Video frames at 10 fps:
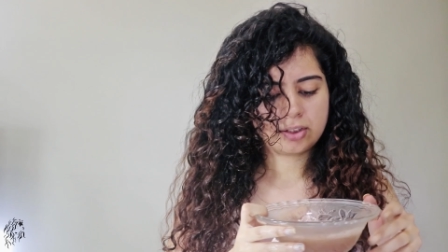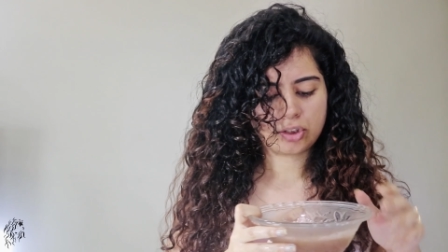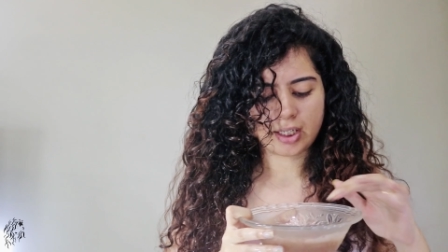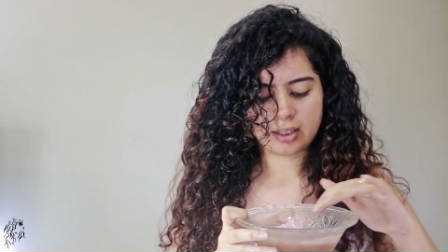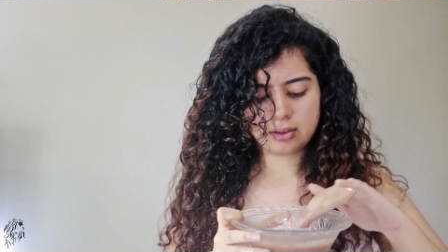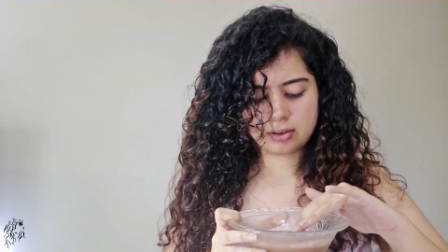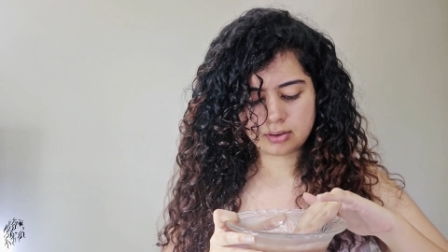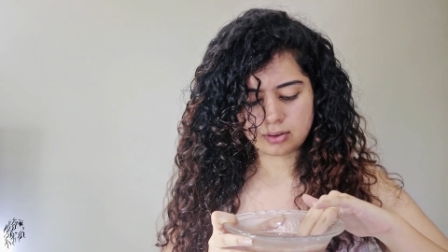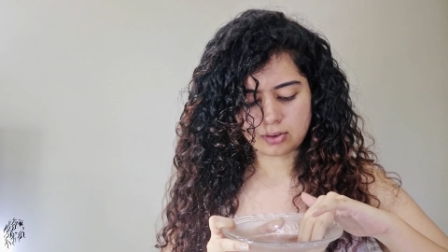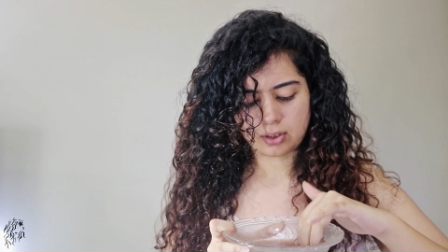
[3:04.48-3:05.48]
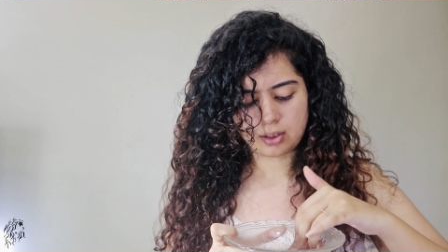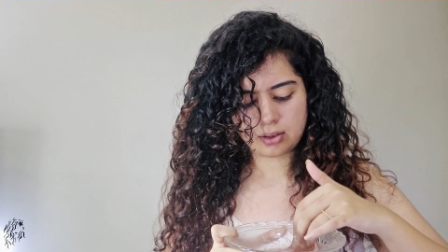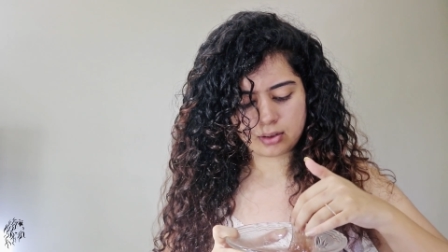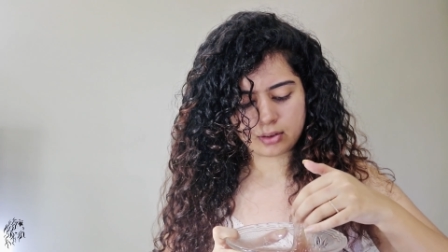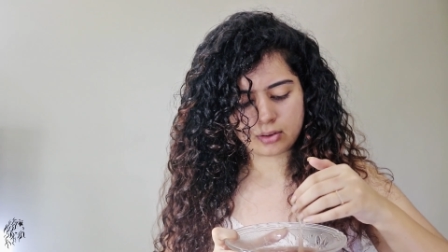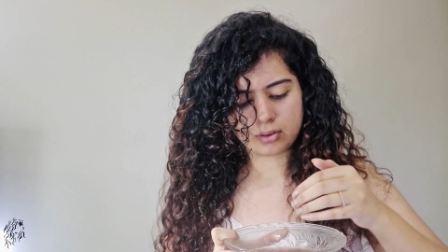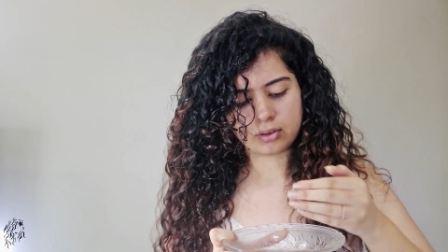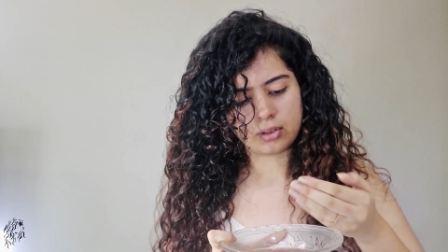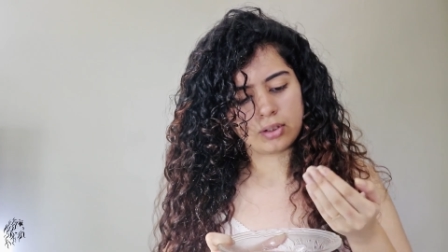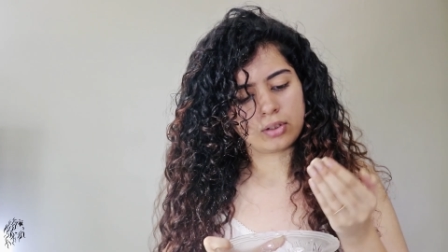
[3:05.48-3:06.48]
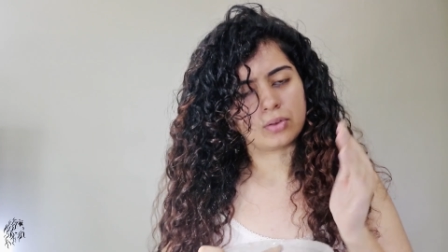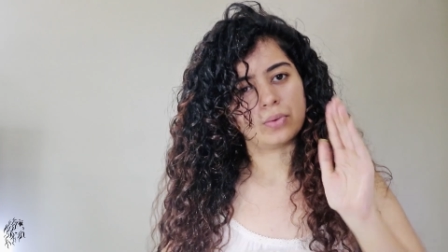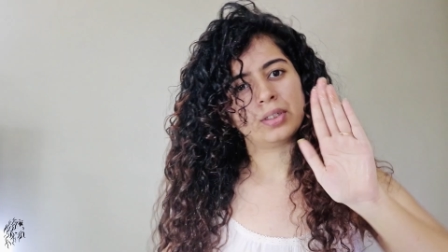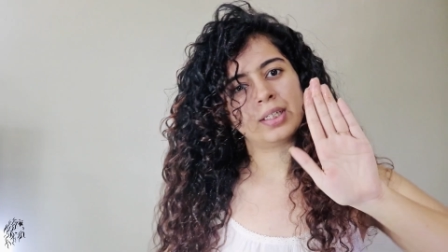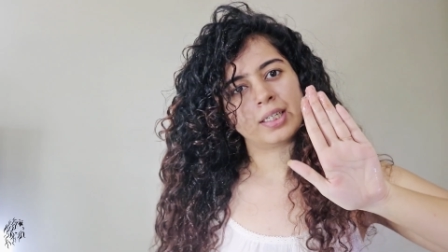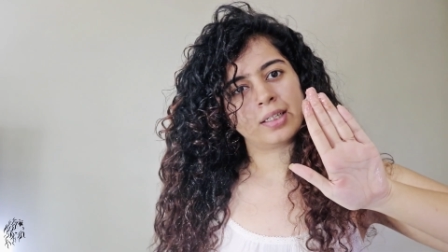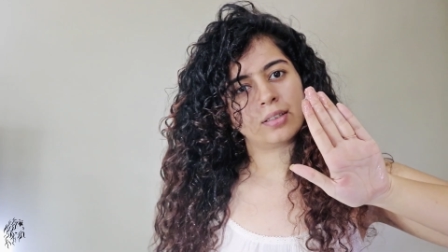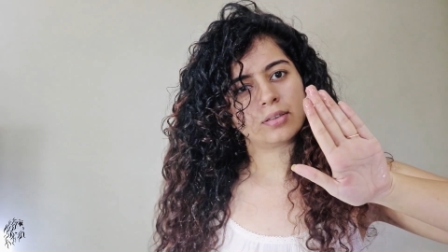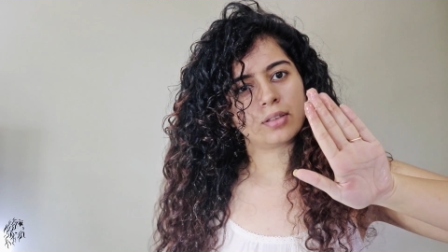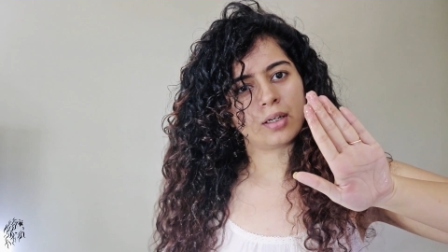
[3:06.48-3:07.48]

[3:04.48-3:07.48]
the gel. Okay. You would need